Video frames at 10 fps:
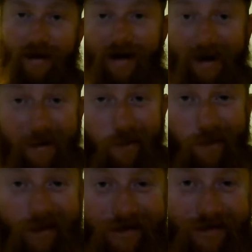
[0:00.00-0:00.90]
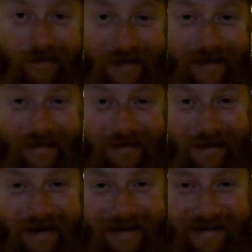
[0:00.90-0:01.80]
Number 1 should be no
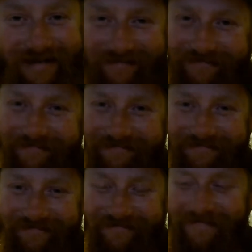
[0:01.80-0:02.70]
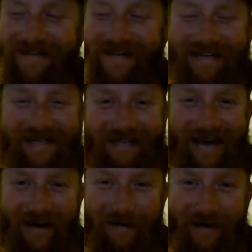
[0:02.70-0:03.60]
surprise.
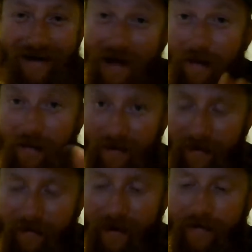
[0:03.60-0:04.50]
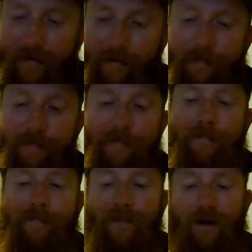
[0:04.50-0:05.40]
Chatterbait. But hear me out here.
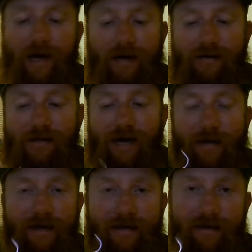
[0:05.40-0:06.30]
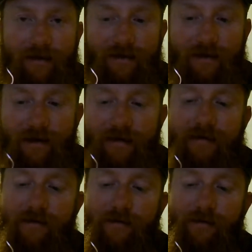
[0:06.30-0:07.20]
Okay, chatterbaits are always great
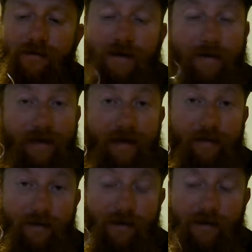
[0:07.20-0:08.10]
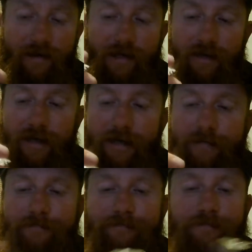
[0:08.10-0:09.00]
to imitate bluegill anyway.
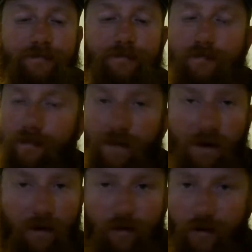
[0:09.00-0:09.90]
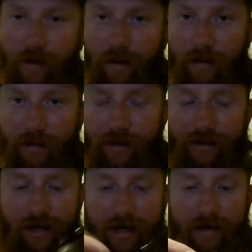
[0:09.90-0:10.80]
Green pumpkin
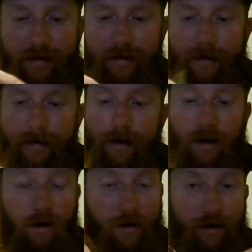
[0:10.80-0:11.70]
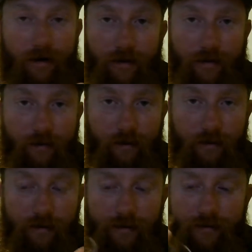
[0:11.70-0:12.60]
chatter, or you can go with the
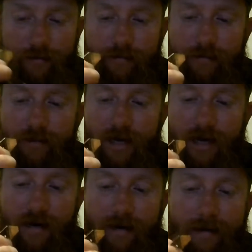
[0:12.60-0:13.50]
bluegill chatter.